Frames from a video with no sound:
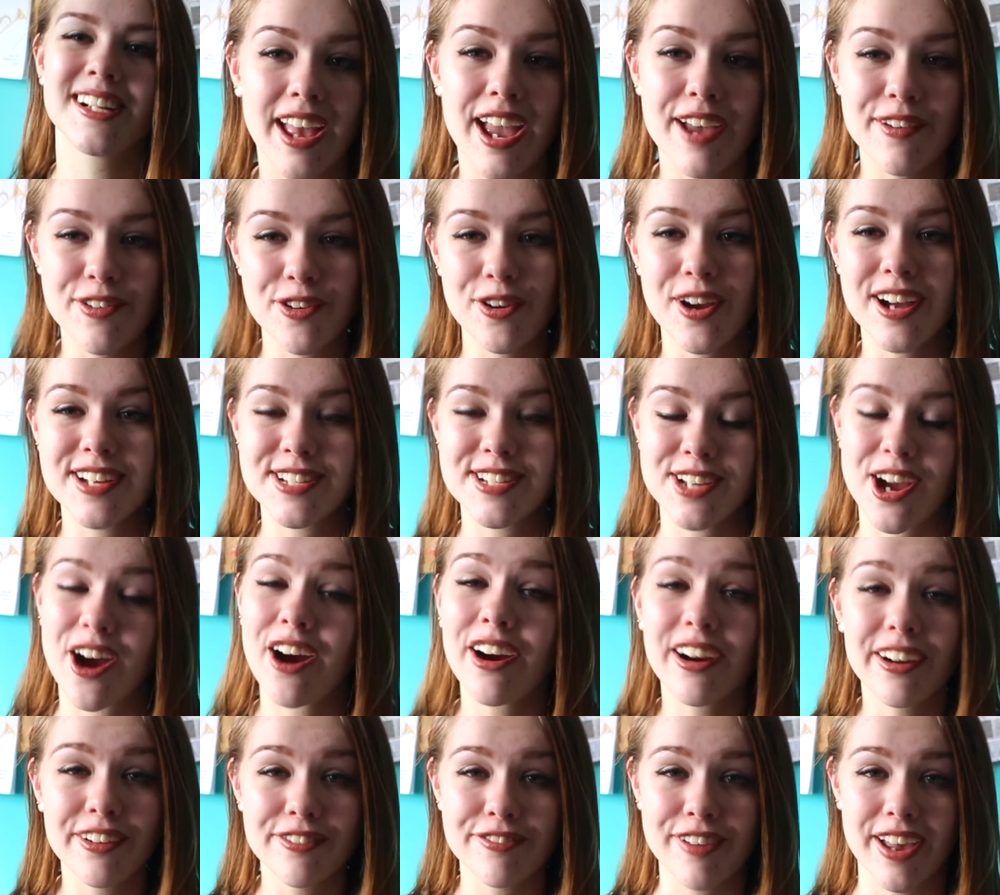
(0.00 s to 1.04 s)
If you guys
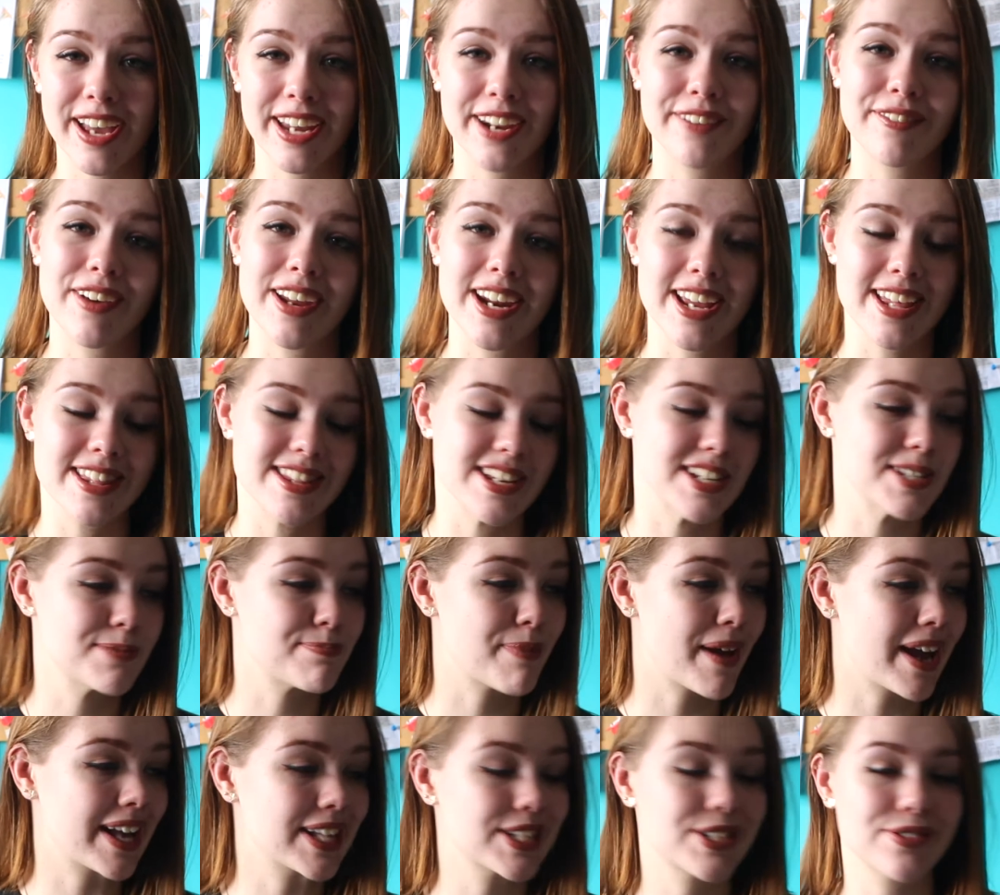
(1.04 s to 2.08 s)
are a fan of any of these
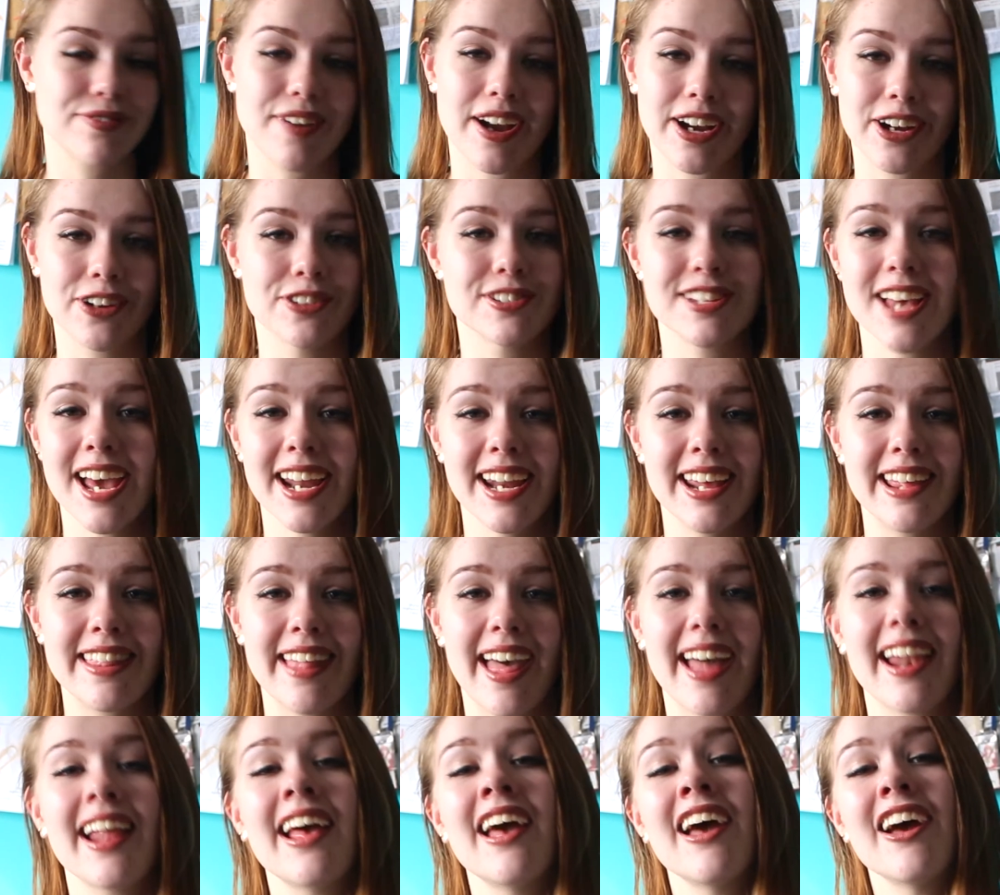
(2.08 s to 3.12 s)
bands, records, any of
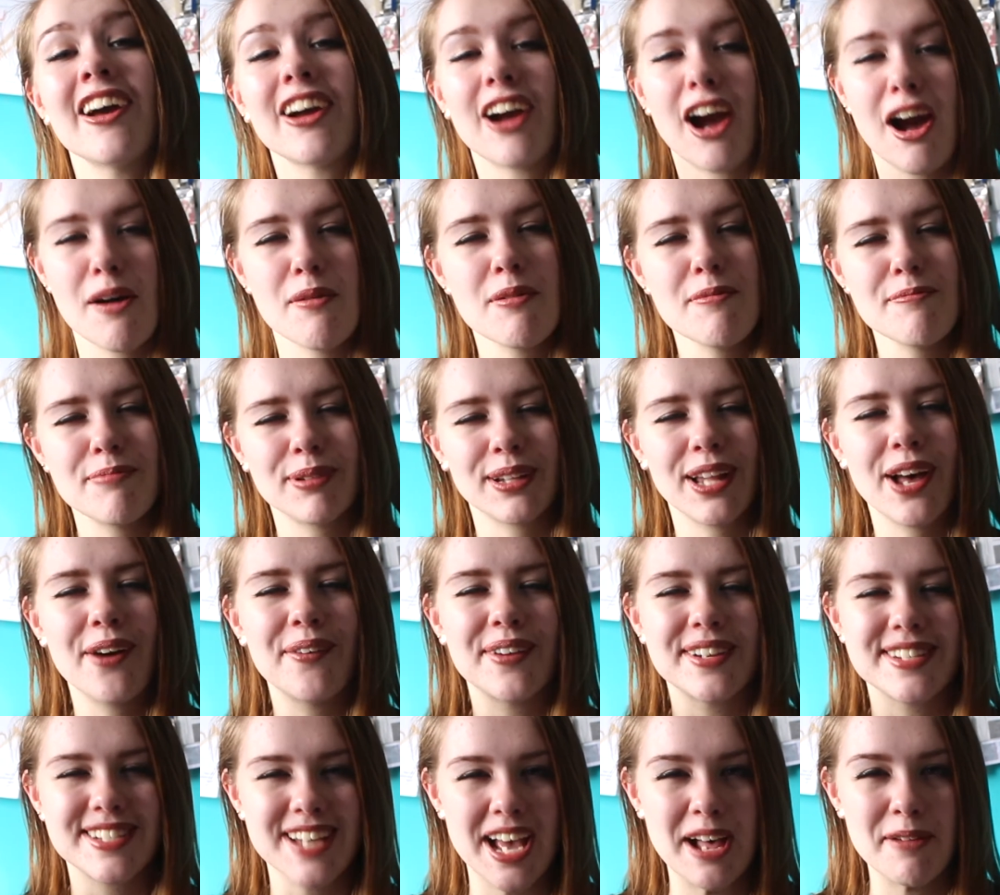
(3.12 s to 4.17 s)
that, comment below
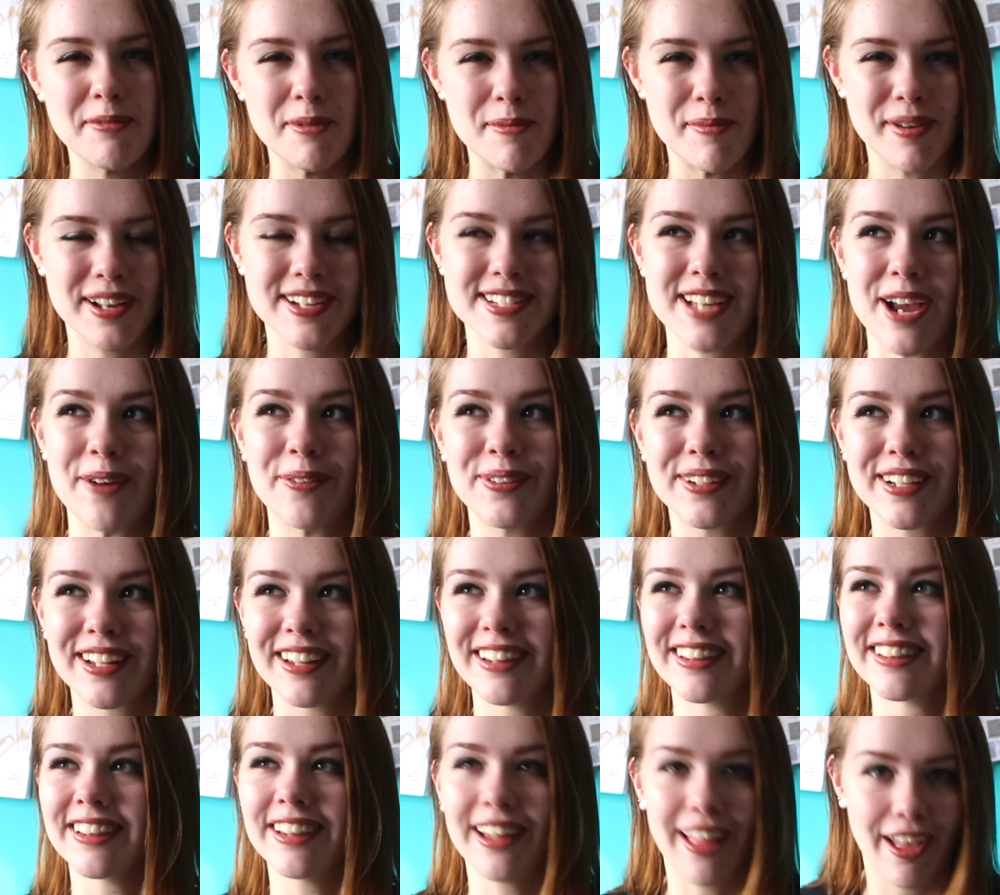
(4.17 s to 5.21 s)
and tell me, because I would
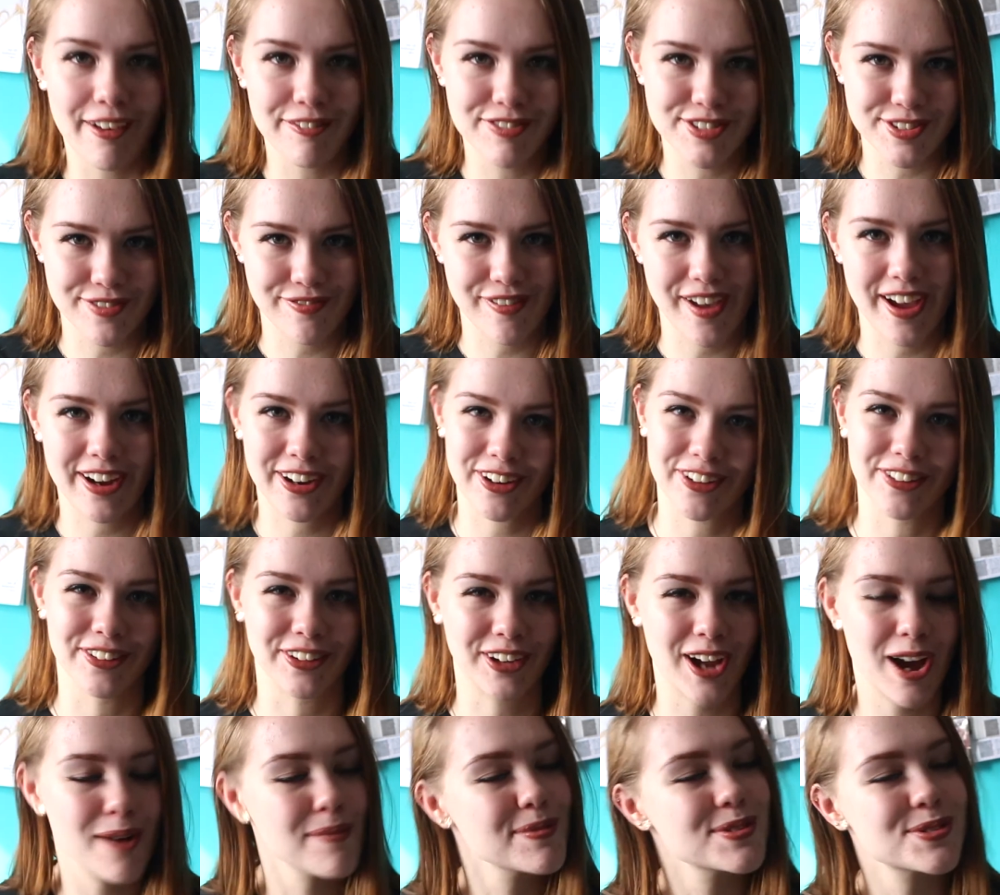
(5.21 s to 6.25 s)
love to fangirl in the
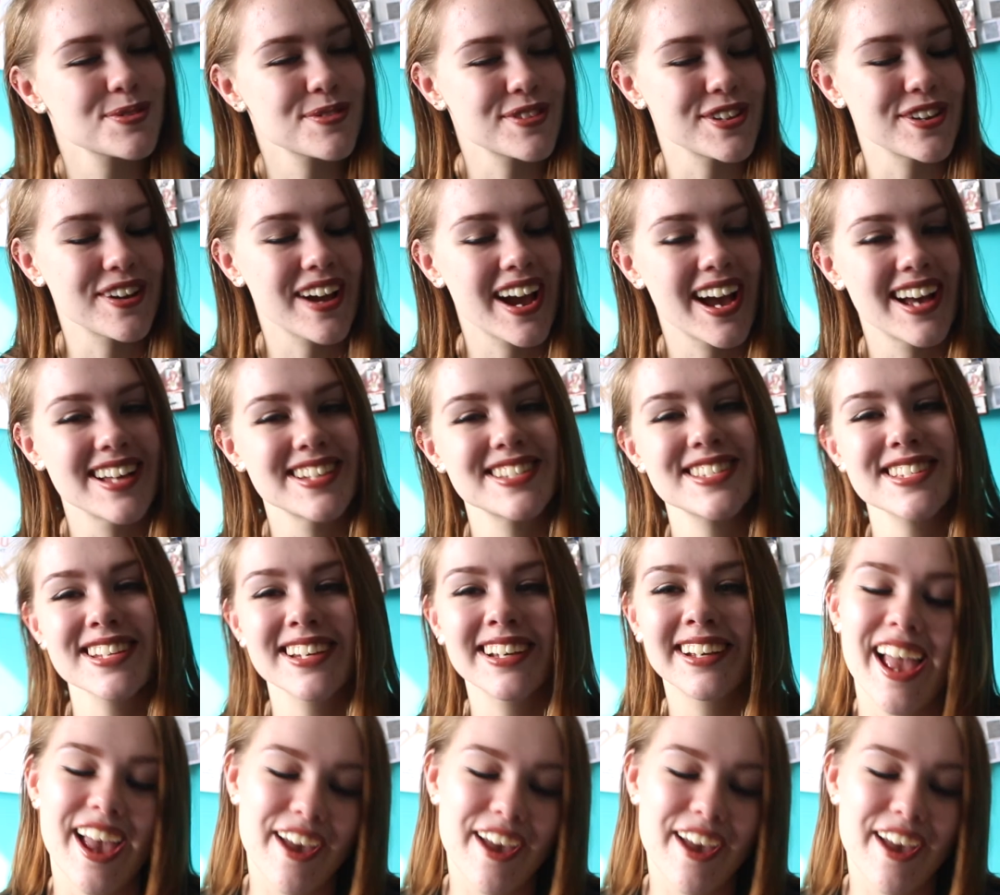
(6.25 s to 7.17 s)
comments with you guys.